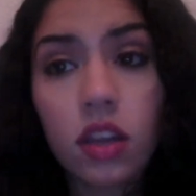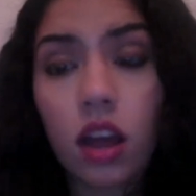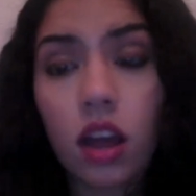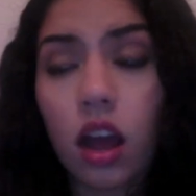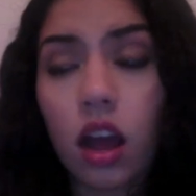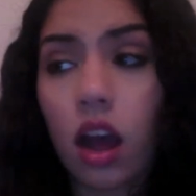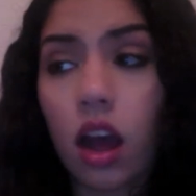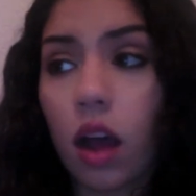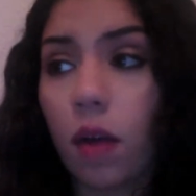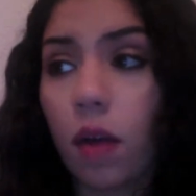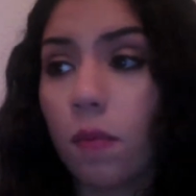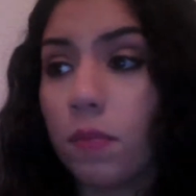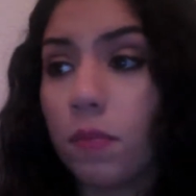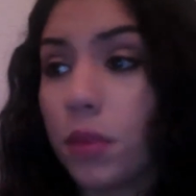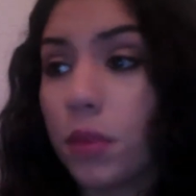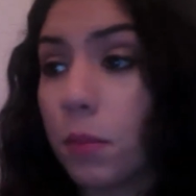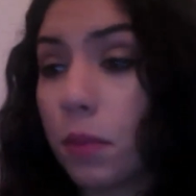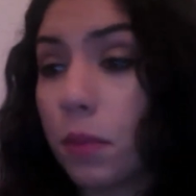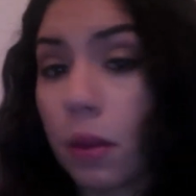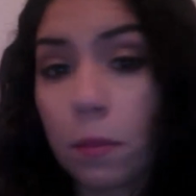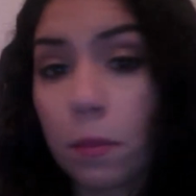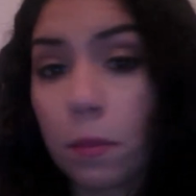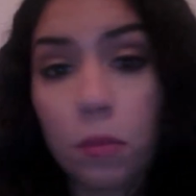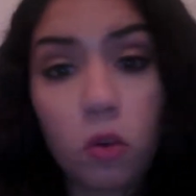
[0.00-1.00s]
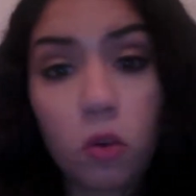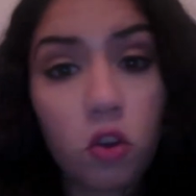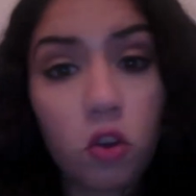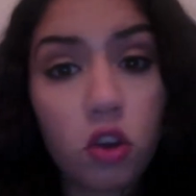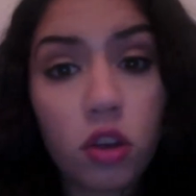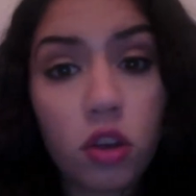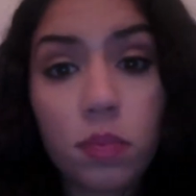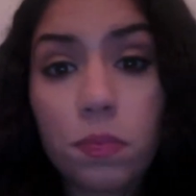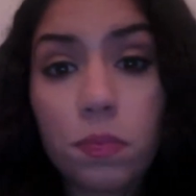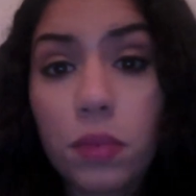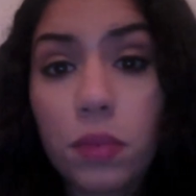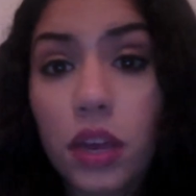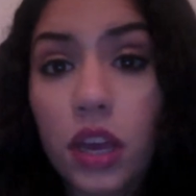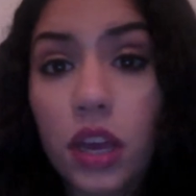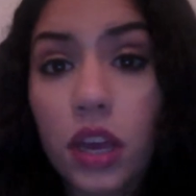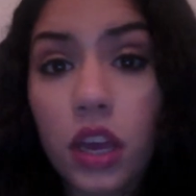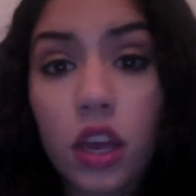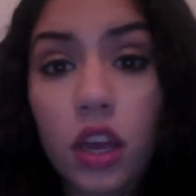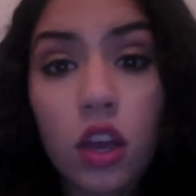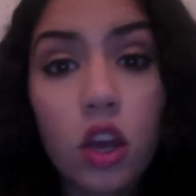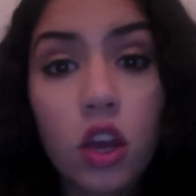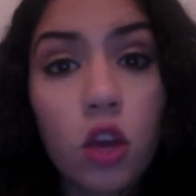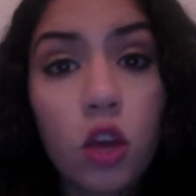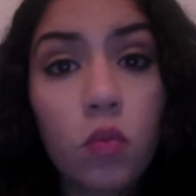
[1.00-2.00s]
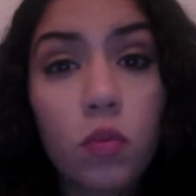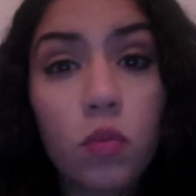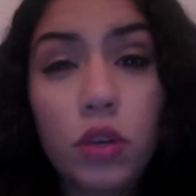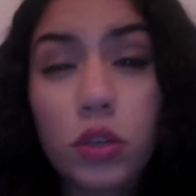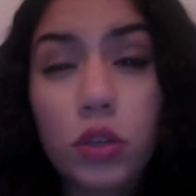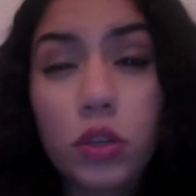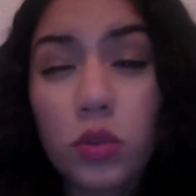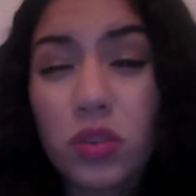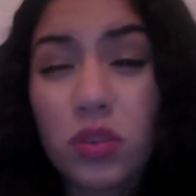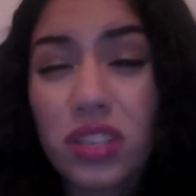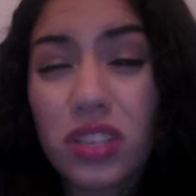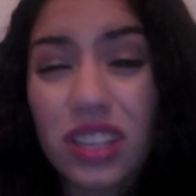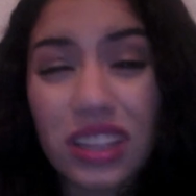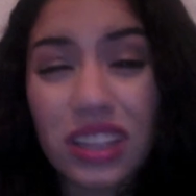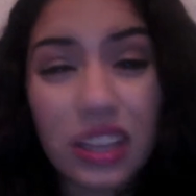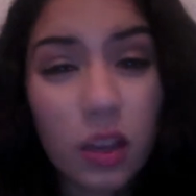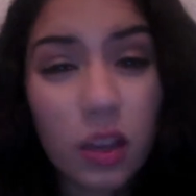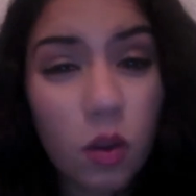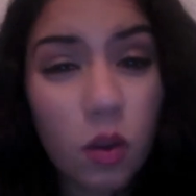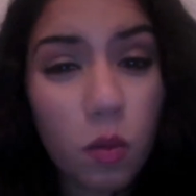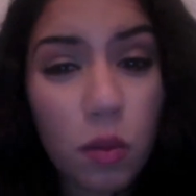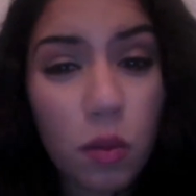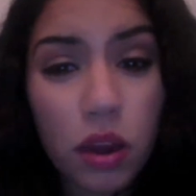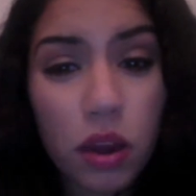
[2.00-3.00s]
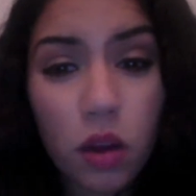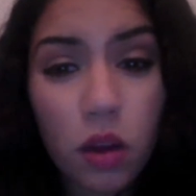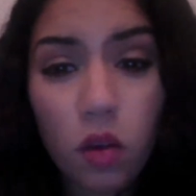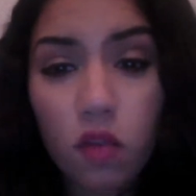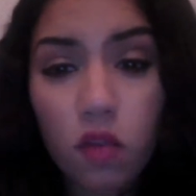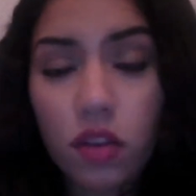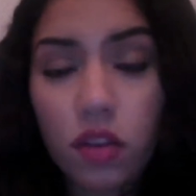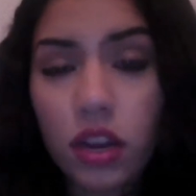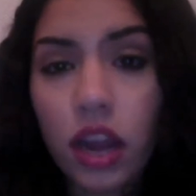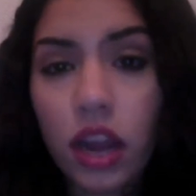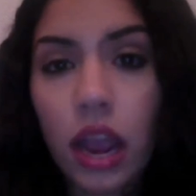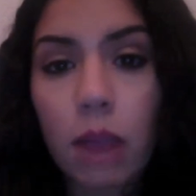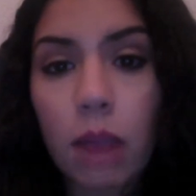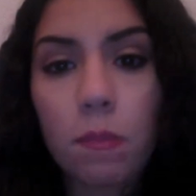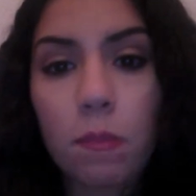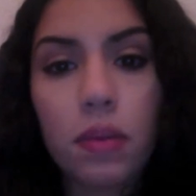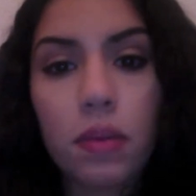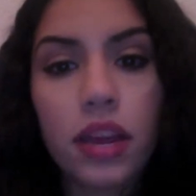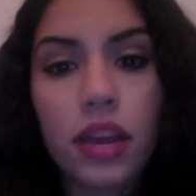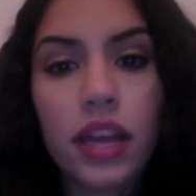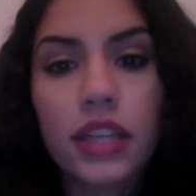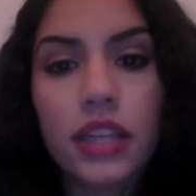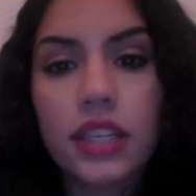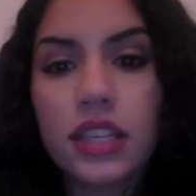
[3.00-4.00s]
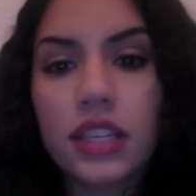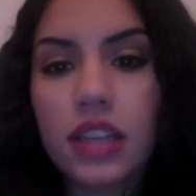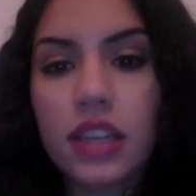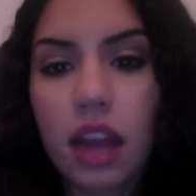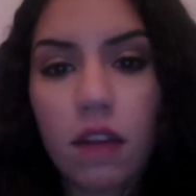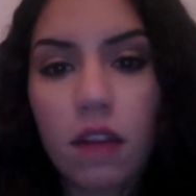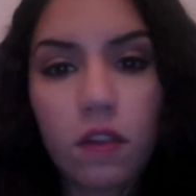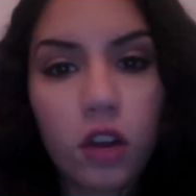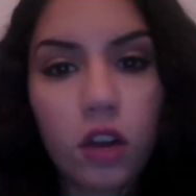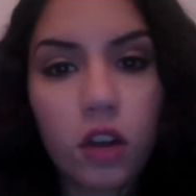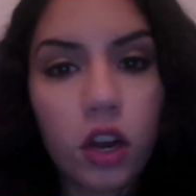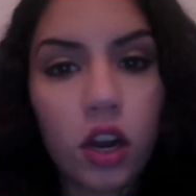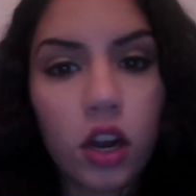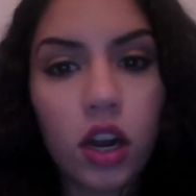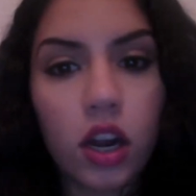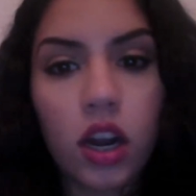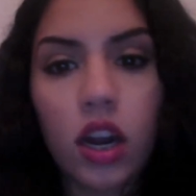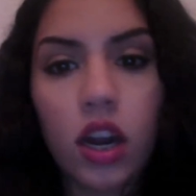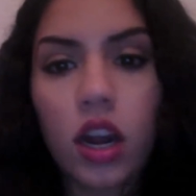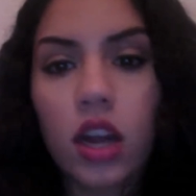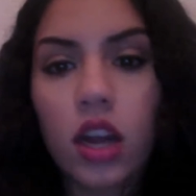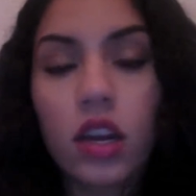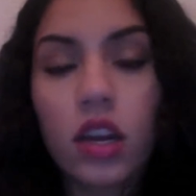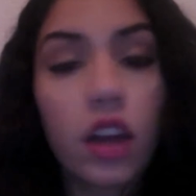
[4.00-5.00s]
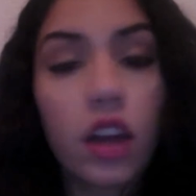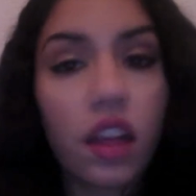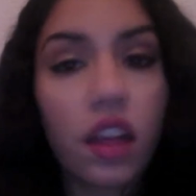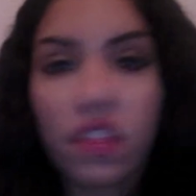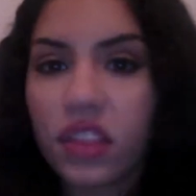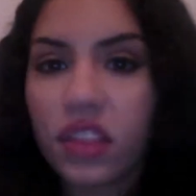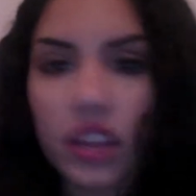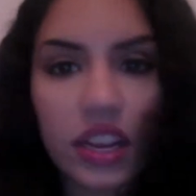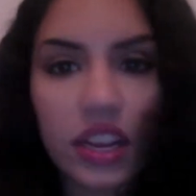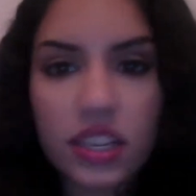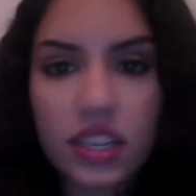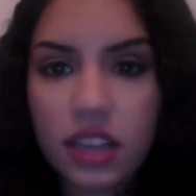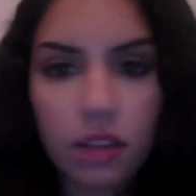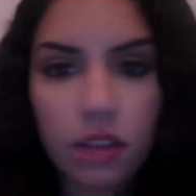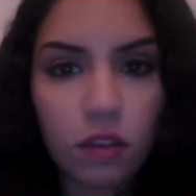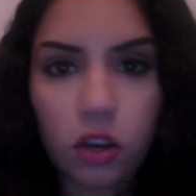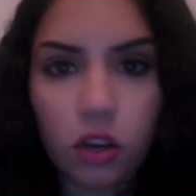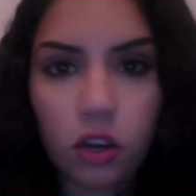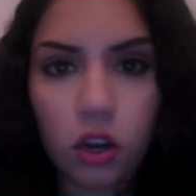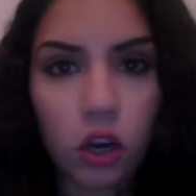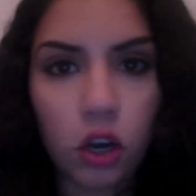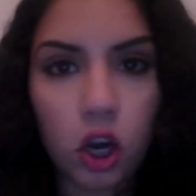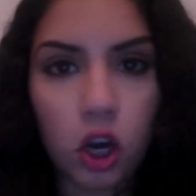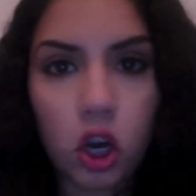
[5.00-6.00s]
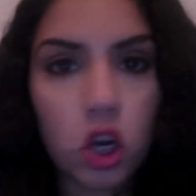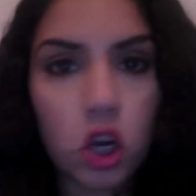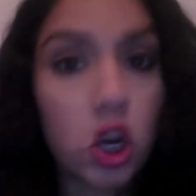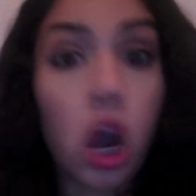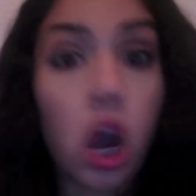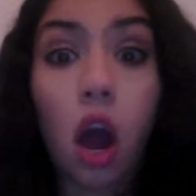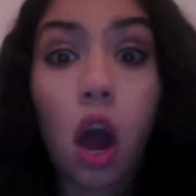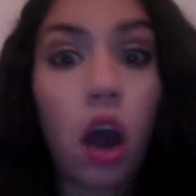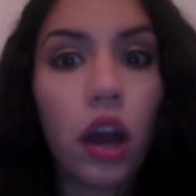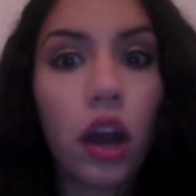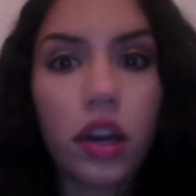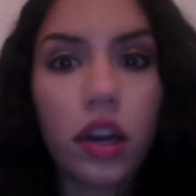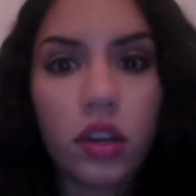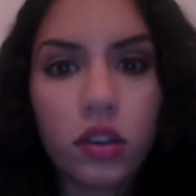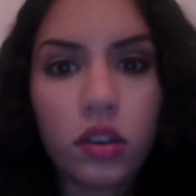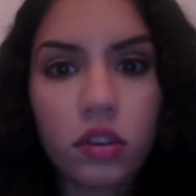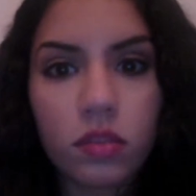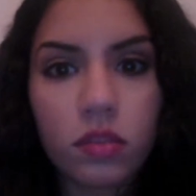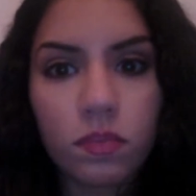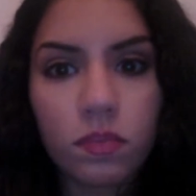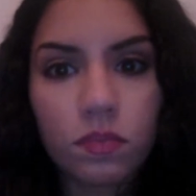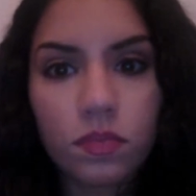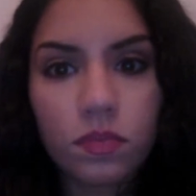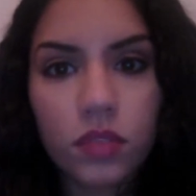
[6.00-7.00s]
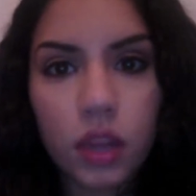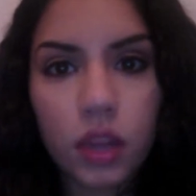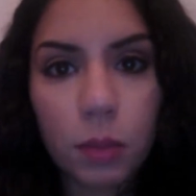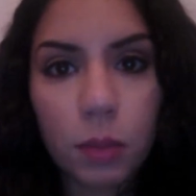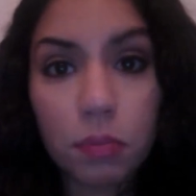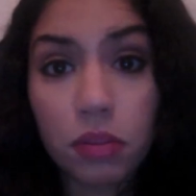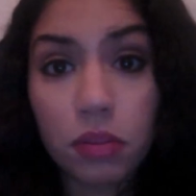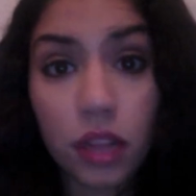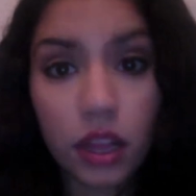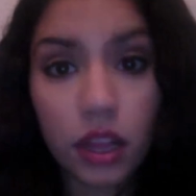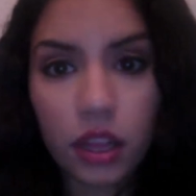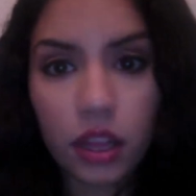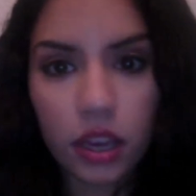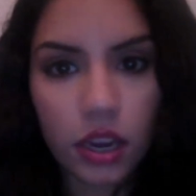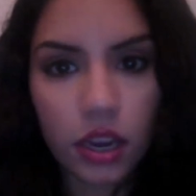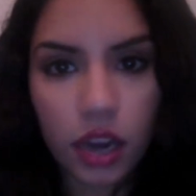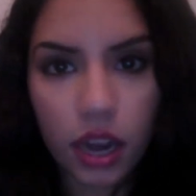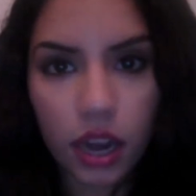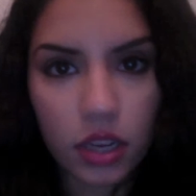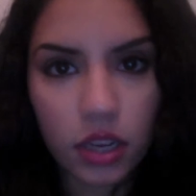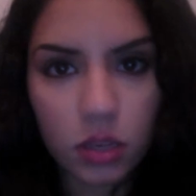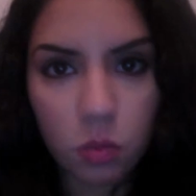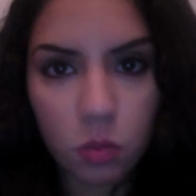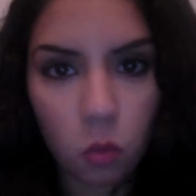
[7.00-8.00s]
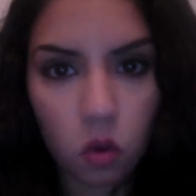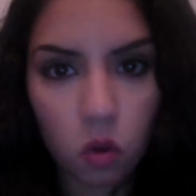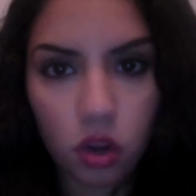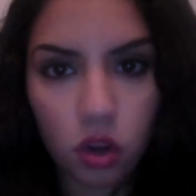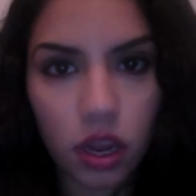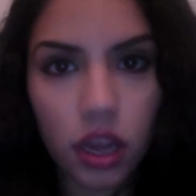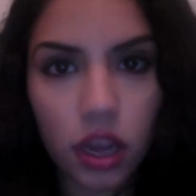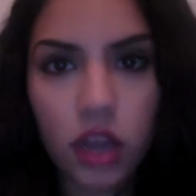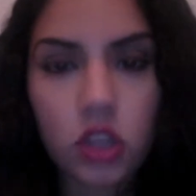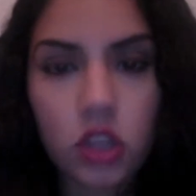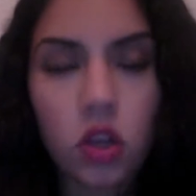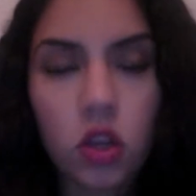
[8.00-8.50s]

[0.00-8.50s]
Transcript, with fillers: Um, the pimple could be reduced a little bit overnight, but it's never, nothing is ever gone completely the next morning.